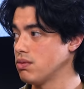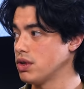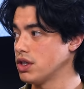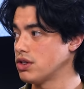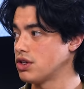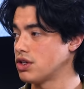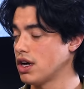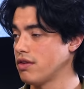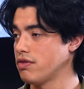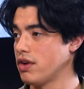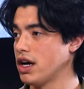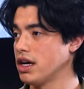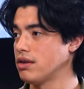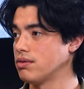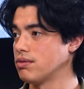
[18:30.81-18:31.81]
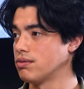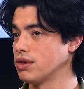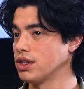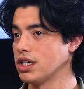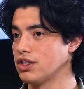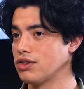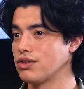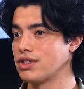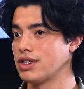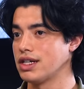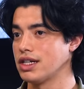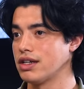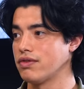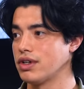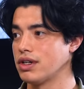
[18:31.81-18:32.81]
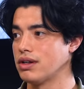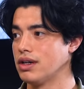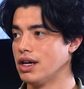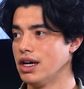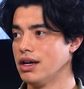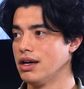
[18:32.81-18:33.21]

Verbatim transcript: which I find really interesting given,